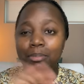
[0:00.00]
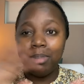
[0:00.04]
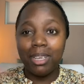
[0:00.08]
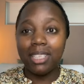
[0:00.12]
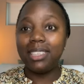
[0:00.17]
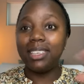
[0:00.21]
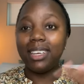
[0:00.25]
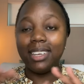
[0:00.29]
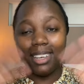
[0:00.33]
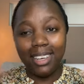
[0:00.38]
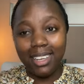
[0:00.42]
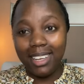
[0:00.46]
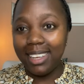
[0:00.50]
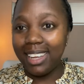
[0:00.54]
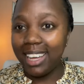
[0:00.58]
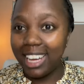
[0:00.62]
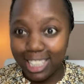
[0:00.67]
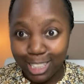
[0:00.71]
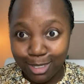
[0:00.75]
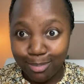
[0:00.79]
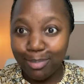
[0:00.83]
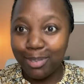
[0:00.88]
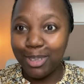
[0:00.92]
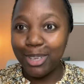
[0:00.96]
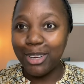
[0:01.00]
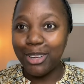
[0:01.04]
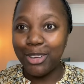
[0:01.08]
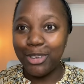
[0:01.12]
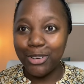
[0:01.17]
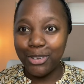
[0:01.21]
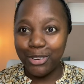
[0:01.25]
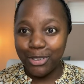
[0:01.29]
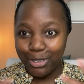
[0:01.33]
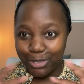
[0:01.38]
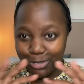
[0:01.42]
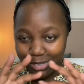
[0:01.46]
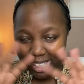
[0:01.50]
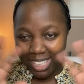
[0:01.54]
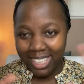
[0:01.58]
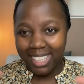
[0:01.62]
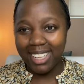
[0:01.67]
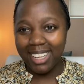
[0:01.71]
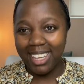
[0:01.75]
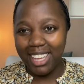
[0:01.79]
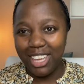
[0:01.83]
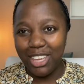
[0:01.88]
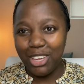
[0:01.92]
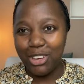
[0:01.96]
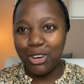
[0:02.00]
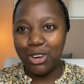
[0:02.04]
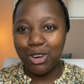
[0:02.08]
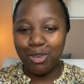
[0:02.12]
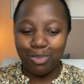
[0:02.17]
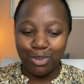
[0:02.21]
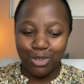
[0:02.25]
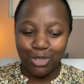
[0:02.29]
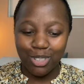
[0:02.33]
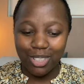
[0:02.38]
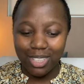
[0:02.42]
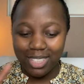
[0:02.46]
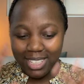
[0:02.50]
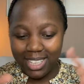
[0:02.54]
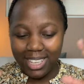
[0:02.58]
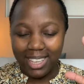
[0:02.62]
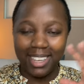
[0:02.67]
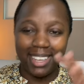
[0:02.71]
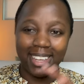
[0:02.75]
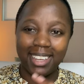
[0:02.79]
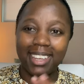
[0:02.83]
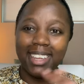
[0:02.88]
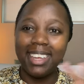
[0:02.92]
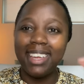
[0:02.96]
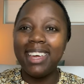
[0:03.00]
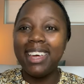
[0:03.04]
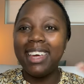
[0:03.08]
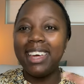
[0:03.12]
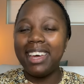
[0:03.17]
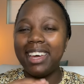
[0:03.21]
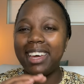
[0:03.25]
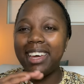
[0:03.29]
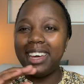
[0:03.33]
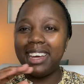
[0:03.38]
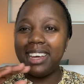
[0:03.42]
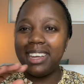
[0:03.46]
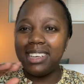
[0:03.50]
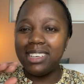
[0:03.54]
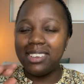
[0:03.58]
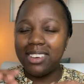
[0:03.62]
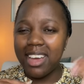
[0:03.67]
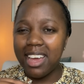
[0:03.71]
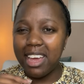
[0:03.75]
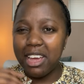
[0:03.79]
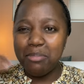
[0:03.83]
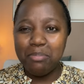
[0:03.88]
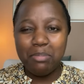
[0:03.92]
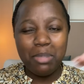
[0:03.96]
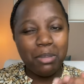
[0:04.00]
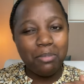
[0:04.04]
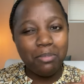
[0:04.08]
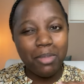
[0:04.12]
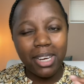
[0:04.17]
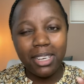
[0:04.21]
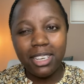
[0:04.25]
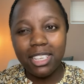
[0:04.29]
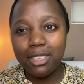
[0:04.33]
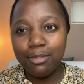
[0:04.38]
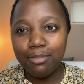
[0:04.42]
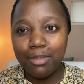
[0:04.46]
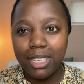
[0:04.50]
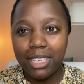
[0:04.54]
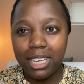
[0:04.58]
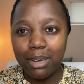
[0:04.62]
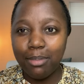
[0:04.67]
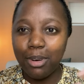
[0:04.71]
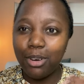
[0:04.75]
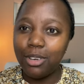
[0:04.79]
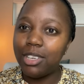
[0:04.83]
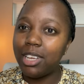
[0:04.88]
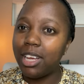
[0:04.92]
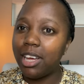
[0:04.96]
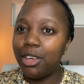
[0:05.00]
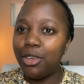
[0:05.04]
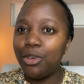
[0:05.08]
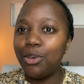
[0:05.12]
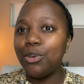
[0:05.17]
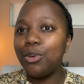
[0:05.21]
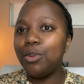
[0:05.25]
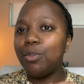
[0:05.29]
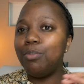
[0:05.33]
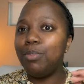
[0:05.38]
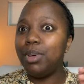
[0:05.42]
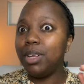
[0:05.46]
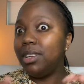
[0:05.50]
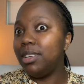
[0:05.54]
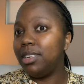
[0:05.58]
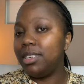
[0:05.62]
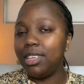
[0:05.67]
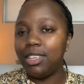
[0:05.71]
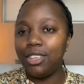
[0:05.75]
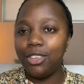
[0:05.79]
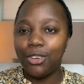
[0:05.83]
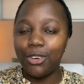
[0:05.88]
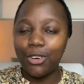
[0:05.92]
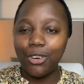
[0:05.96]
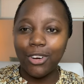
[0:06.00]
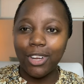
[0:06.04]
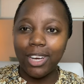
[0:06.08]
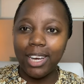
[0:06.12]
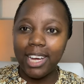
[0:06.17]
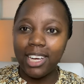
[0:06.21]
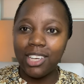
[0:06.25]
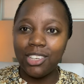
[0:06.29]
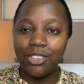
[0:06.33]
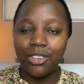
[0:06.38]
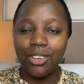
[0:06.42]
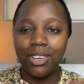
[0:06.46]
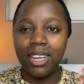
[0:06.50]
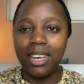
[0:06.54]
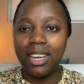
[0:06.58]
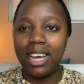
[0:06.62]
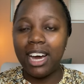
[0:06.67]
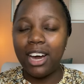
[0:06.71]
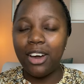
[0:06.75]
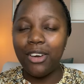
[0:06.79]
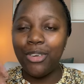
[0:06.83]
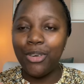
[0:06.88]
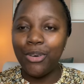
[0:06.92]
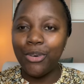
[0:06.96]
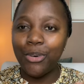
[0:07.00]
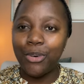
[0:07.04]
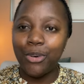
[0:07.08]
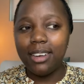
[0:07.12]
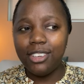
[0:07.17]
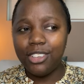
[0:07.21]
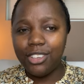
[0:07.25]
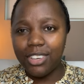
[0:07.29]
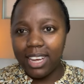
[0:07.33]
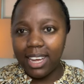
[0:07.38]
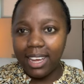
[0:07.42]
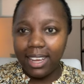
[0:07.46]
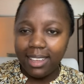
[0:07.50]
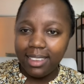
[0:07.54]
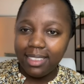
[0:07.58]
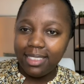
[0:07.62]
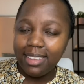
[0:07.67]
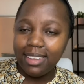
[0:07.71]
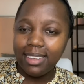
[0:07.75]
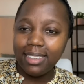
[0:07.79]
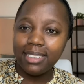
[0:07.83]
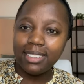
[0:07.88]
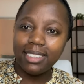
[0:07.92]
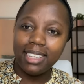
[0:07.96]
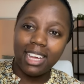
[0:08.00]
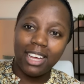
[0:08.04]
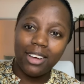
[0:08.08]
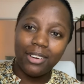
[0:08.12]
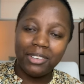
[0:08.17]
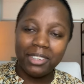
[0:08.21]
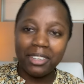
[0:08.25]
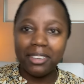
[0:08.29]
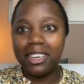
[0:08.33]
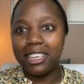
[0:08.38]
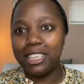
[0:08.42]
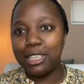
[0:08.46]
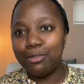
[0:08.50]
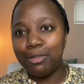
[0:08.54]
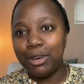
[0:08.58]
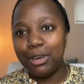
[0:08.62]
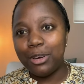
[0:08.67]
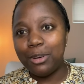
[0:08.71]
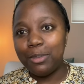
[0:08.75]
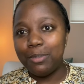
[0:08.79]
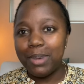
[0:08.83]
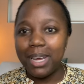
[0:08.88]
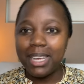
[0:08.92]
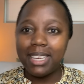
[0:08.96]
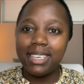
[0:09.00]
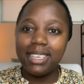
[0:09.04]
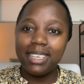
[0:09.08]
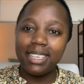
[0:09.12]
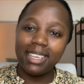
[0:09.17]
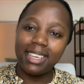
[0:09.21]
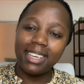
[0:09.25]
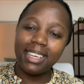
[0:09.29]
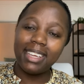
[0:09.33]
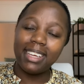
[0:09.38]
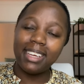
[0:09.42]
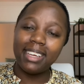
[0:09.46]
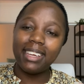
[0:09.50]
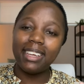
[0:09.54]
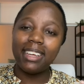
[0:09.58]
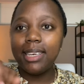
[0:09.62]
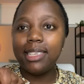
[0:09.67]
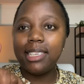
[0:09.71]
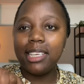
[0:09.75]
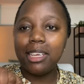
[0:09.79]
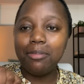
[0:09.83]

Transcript: Basically, explore your your options here and try and be money smart about how you're building your collection and how you're trying things out and experimenting.